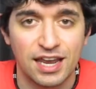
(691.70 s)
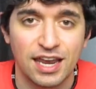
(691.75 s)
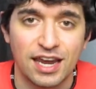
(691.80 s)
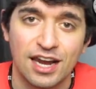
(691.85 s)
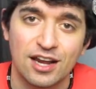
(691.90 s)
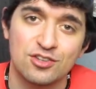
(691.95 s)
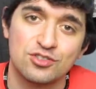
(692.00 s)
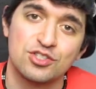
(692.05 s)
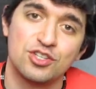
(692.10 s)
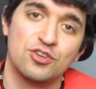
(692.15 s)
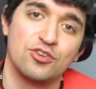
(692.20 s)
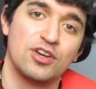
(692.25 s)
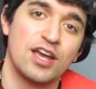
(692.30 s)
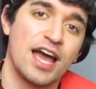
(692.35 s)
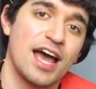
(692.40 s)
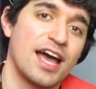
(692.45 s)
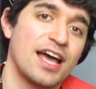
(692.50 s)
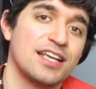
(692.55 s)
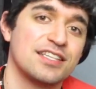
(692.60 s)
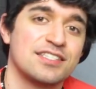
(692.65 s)
and I'll see you
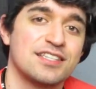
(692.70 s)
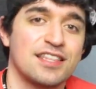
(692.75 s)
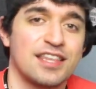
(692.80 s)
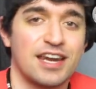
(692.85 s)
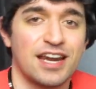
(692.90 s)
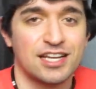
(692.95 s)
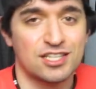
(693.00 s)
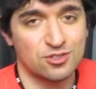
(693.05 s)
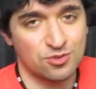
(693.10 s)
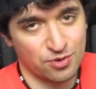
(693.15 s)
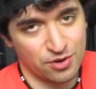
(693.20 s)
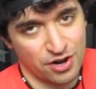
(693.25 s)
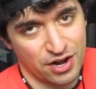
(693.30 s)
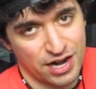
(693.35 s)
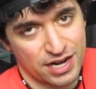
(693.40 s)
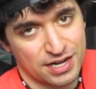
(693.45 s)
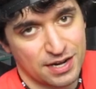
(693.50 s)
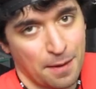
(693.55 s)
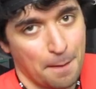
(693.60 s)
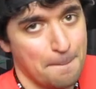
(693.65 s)
guys in the next one,
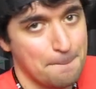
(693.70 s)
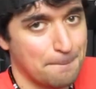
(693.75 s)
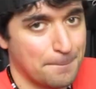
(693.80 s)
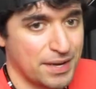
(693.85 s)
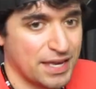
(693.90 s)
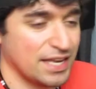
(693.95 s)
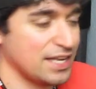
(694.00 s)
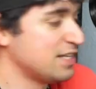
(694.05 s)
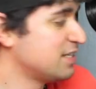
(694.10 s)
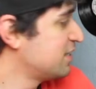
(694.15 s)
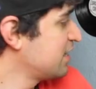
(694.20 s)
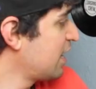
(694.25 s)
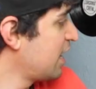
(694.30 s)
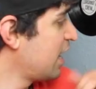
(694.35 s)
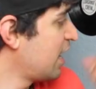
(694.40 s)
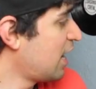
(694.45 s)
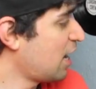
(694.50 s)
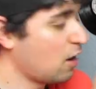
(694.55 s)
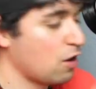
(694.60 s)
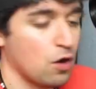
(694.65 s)
right? Peace
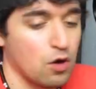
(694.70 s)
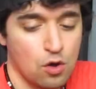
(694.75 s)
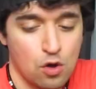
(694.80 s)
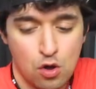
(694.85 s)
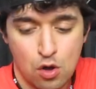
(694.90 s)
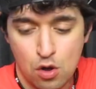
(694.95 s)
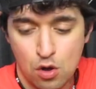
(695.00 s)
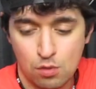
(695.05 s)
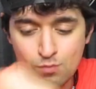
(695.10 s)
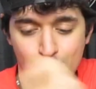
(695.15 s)
out.